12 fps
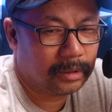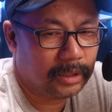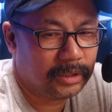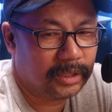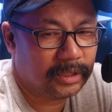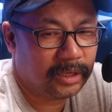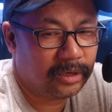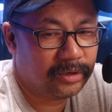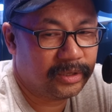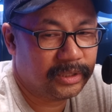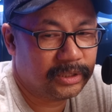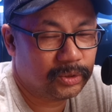And then here
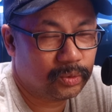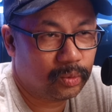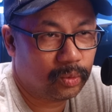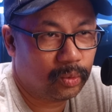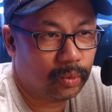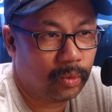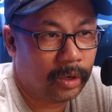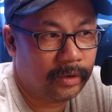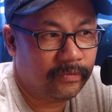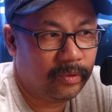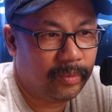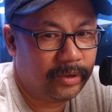is one
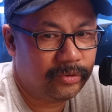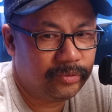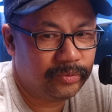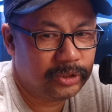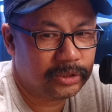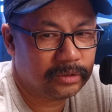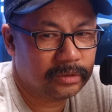of the bedrooms.